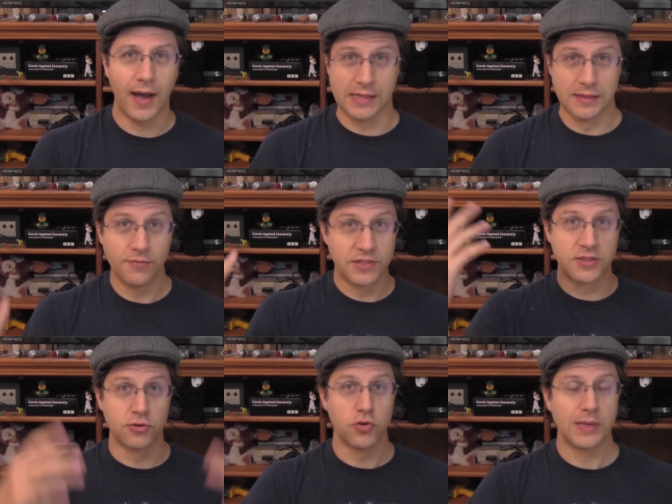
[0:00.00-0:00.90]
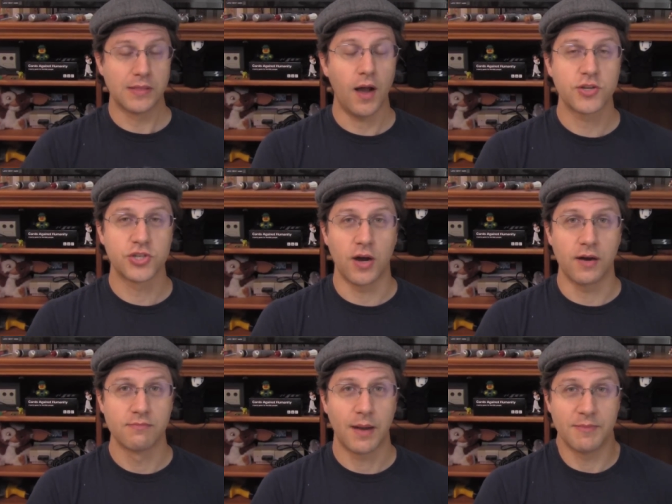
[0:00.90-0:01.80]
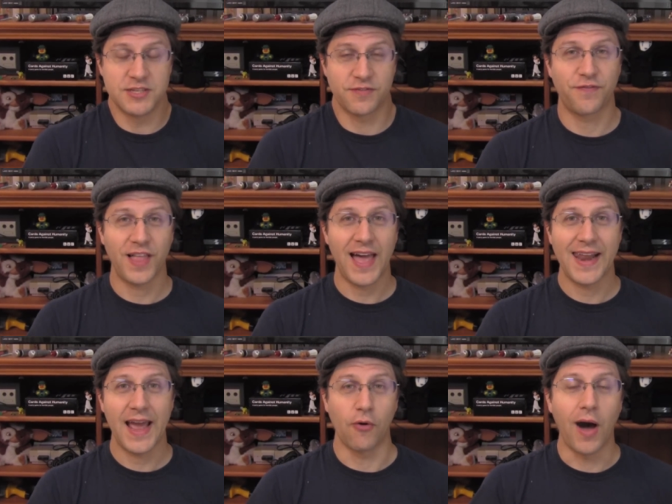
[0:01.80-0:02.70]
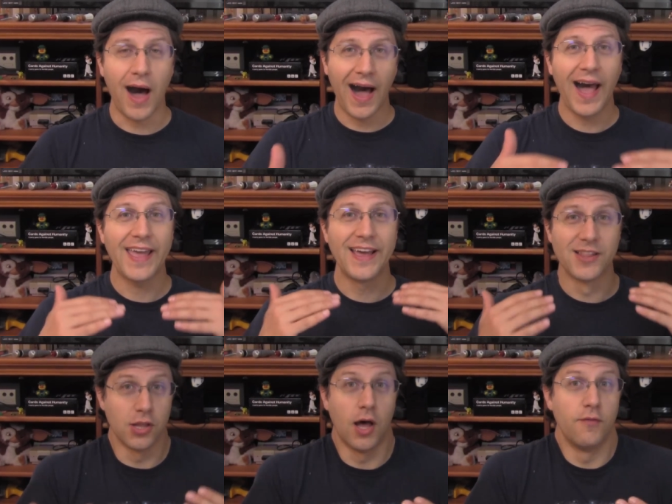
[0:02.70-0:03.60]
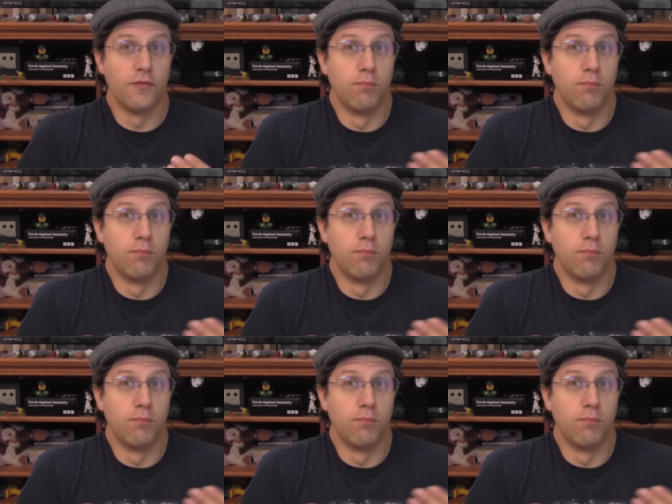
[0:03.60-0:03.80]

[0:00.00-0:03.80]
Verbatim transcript: I love that they're doing Lockjaw. I mean, just flat out. I love